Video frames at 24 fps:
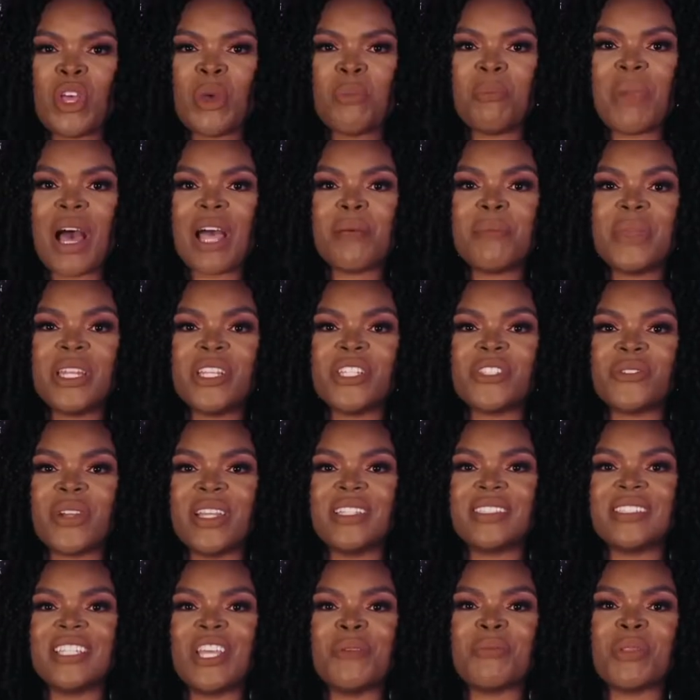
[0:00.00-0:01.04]
My
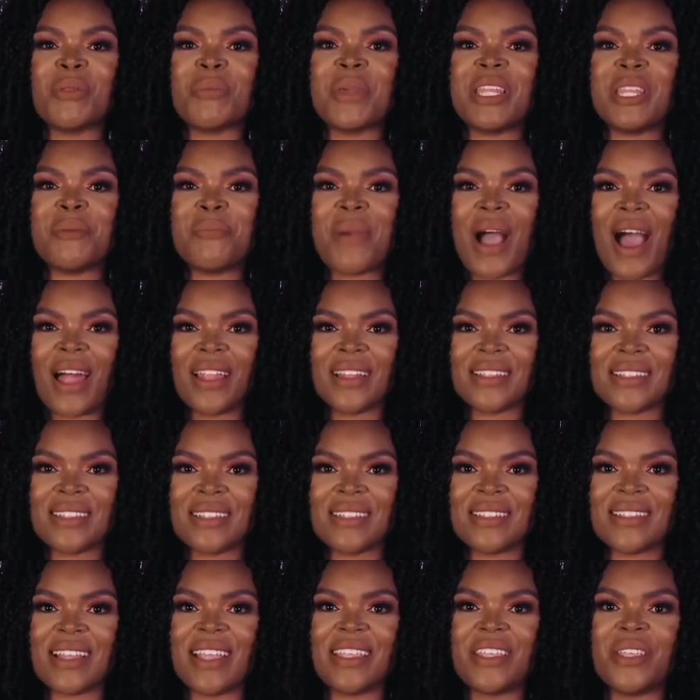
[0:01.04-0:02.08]
administration implemented
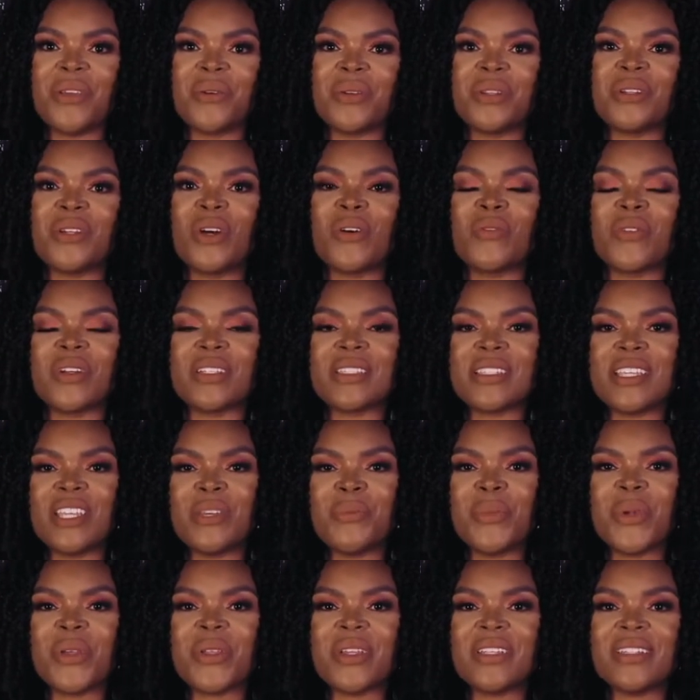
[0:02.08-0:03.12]
policies that yielded over
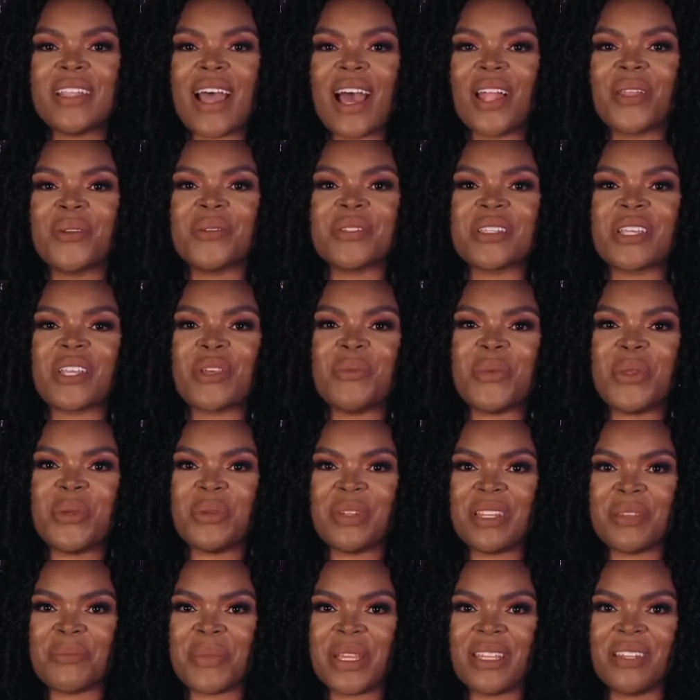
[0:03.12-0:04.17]
$10 million in
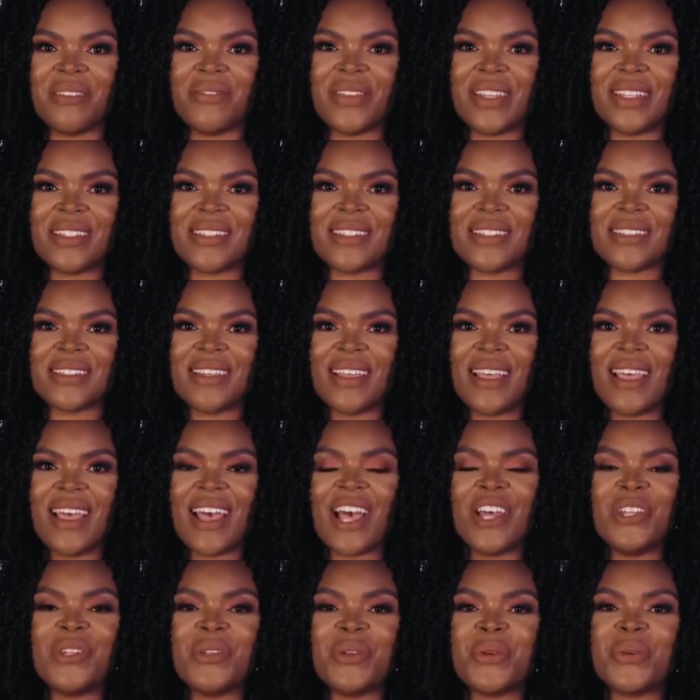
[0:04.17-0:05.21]
community benefits,
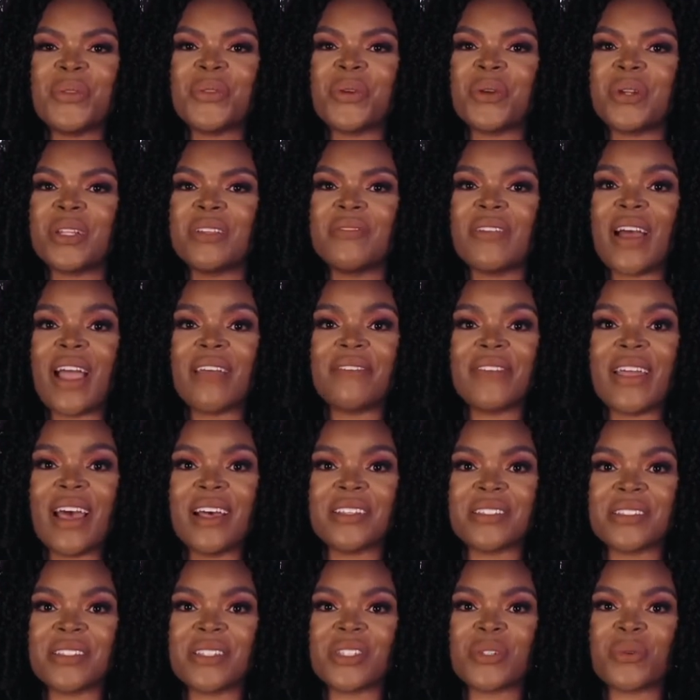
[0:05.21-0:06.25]
a new
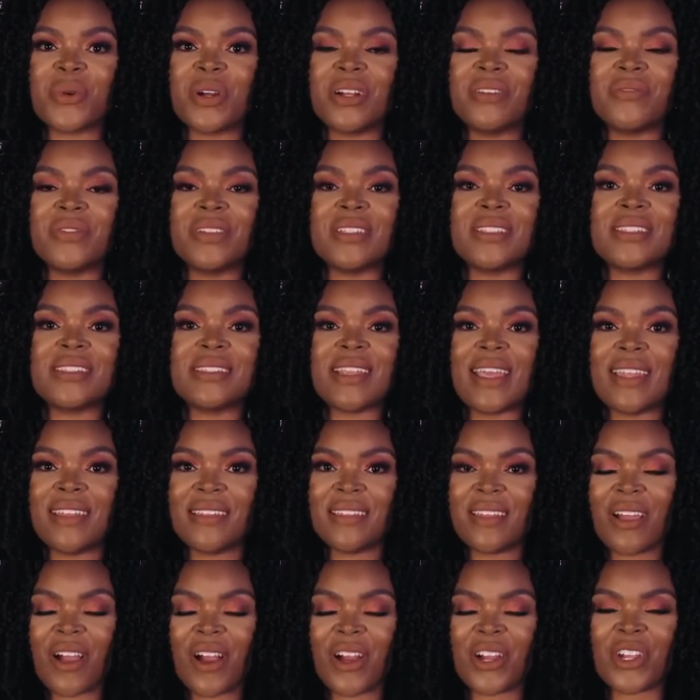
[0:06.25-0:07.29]
35,000 square foot
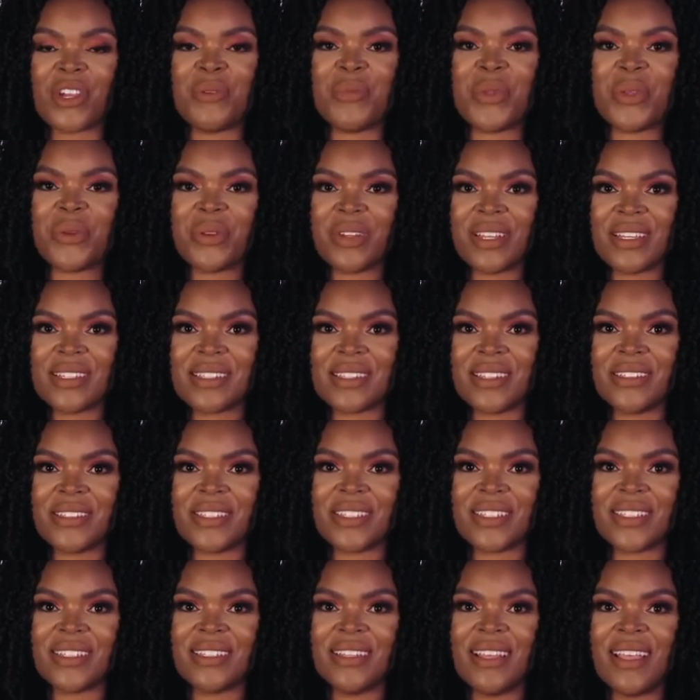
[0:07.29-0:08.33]
state-of-the-art community
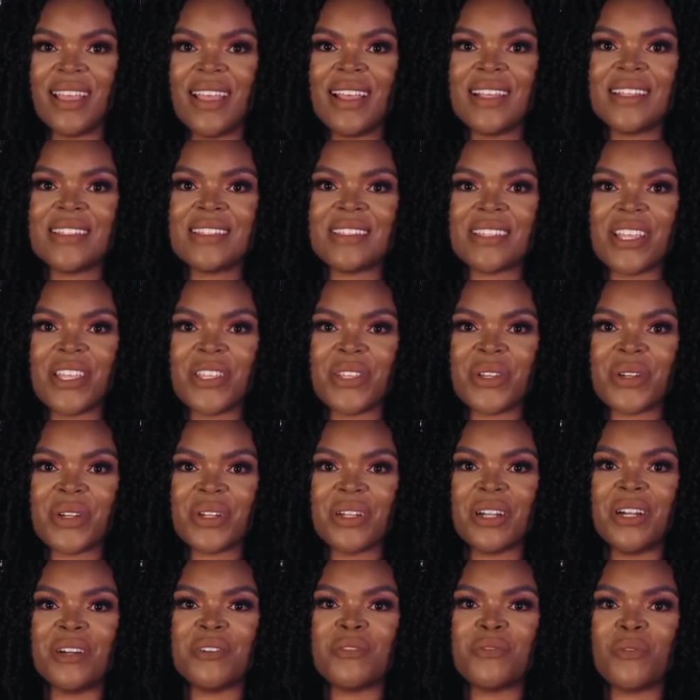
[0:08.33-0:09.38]
center,
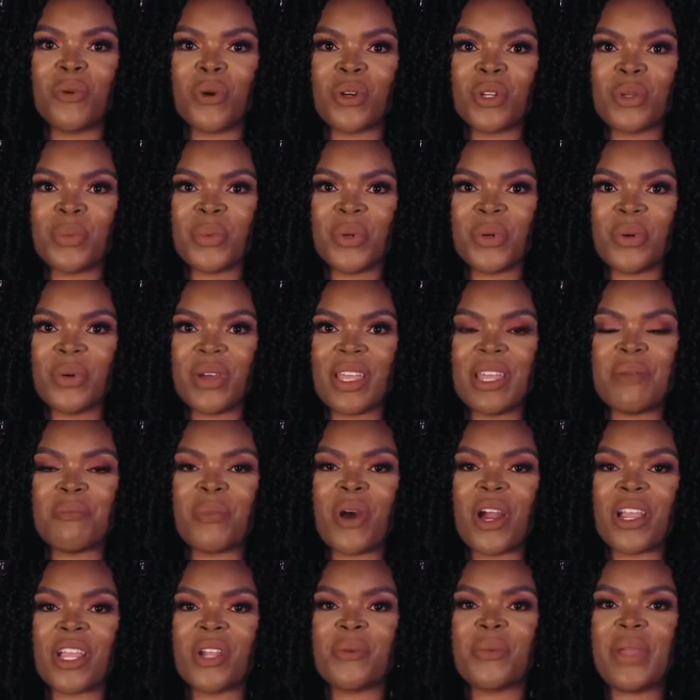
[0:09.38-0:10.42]
senior, affordable, and
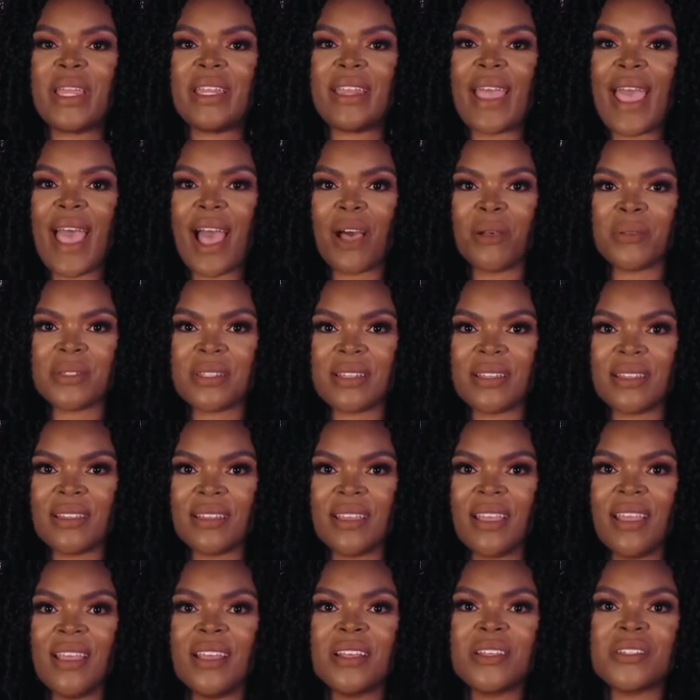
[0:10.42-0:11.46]
market-rate
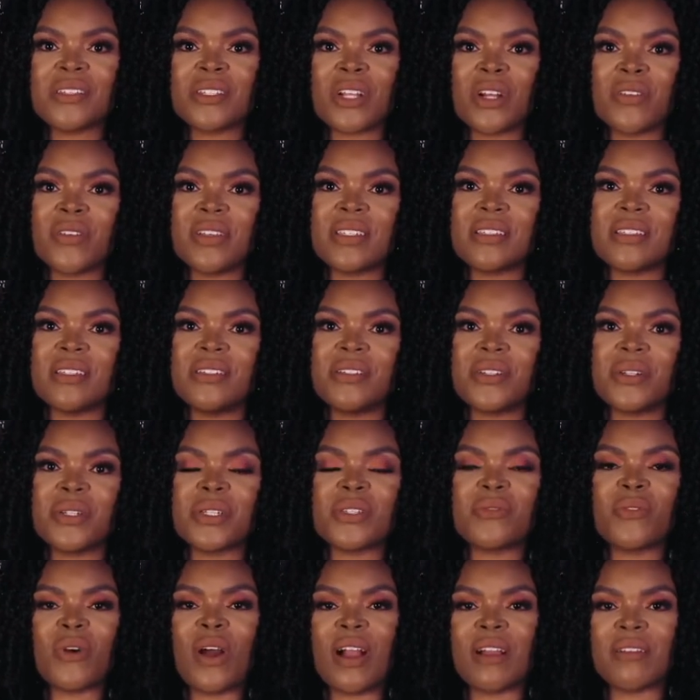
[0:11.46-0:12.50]
housing, service
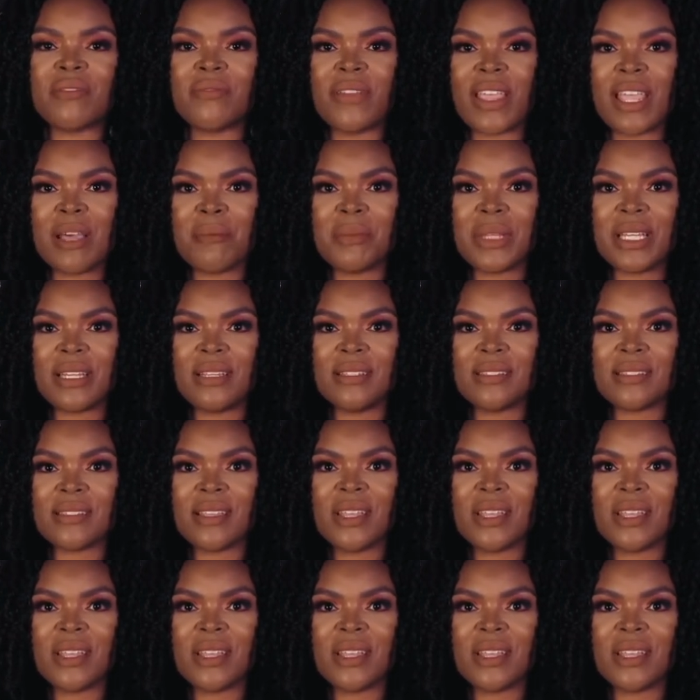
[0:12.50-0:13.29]
centers for our families,